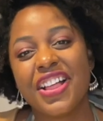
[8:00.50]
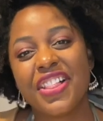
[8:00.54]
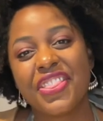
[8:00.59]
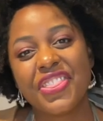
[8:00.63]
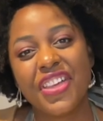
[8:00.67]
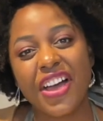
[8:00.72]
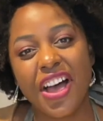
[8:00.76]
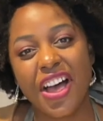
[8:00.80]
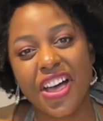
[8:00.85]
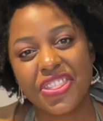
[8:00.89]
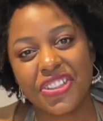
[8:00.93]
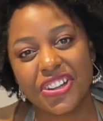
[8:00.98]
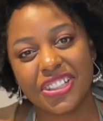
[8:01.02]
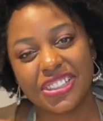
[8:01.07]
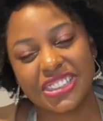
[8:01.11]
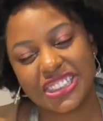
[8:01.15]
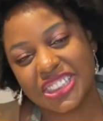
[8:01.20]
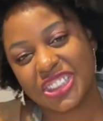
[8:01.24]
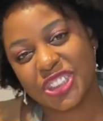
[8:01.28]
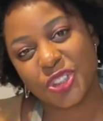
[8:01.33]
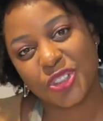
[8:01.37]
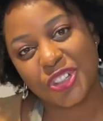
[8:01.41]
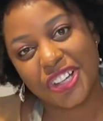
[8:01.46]
the other
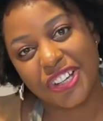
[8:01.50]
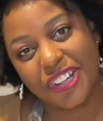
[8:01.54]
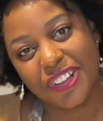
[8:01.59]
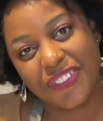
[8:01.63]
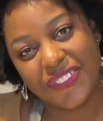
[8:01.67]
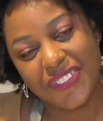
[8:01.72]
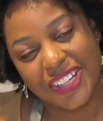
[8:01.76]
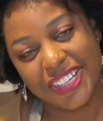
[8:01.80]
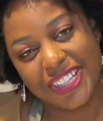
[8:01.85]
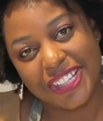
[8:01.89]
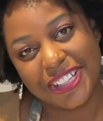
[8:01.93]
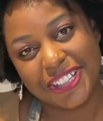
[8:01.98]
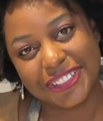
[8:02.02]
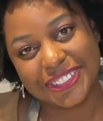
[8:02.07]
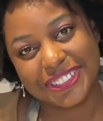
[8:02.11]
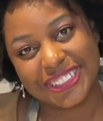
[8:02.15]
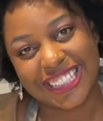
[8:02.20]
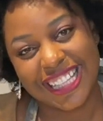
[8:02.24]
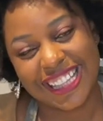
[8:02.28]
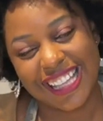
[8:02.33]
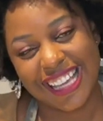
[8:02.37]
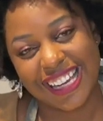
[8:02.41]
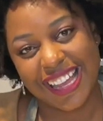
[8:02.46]
tutorial videos
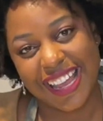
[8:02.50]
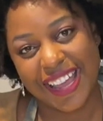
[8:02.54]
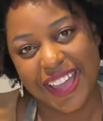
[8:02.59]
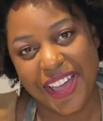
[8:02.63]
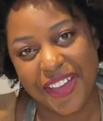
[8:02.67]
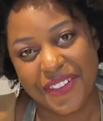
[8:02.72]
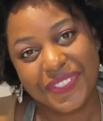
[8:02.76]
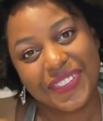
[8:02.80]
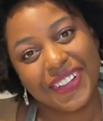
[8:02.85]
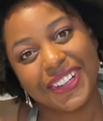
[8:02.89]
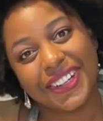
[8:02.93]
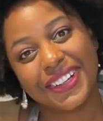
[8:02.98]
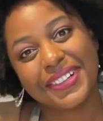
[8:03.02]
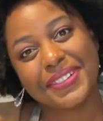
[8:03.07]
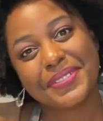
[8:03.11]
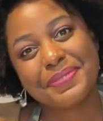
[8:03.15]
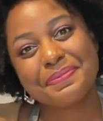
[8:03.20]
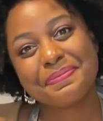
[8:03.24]
that I have here.